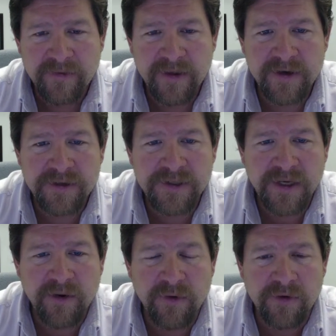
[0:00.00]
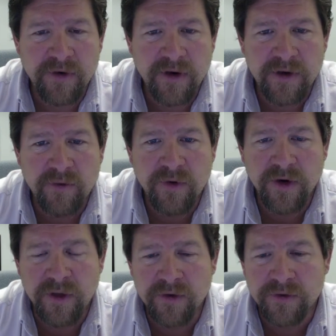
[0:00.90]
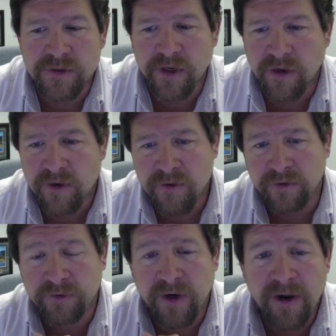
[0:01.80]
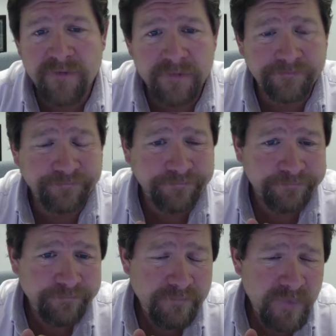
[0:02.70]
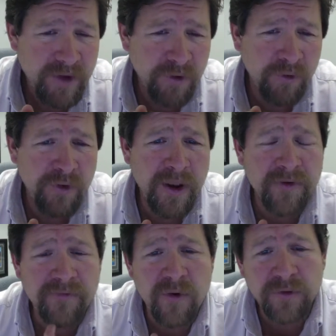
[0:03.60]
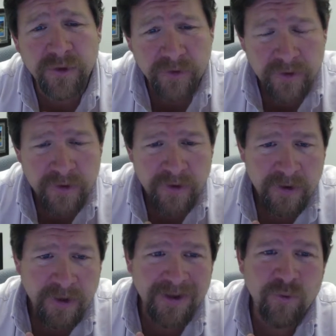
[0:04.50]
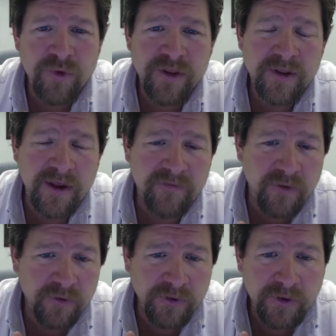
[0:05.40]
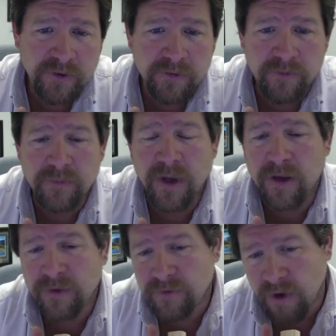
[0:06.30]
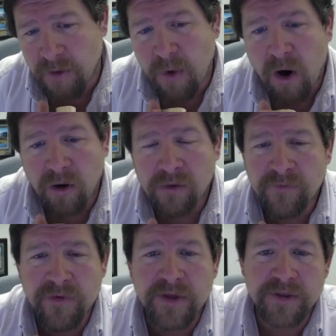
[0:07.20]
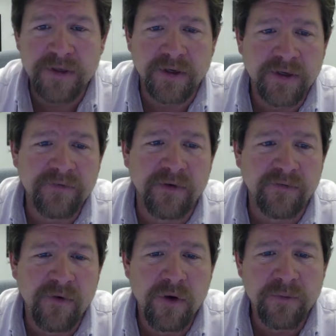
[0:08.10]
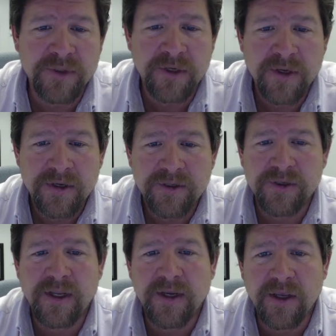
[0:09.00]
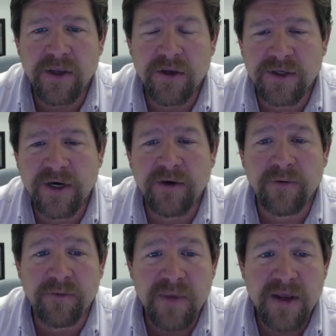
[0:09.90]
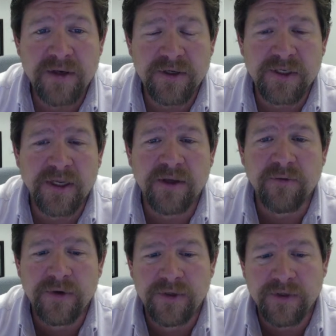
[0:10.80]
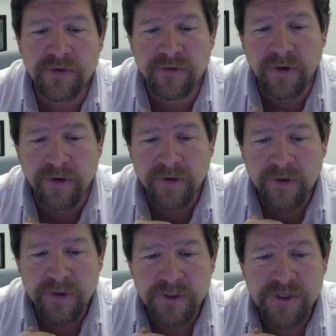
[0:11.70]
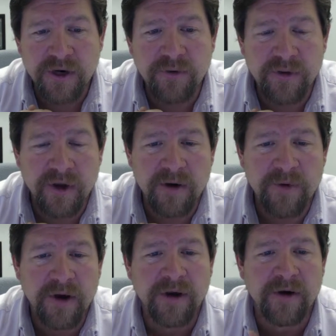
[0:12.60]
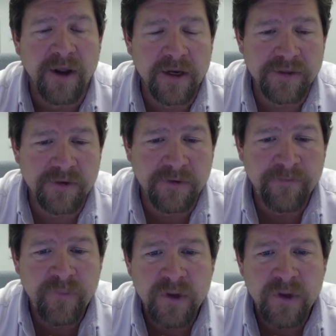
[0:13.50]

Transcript: That is to say, whether or not you want to use Google Drive, create a folder. Within that folder, drop all of these different forms, just like sharing with me, just like you would to share with Audubon International.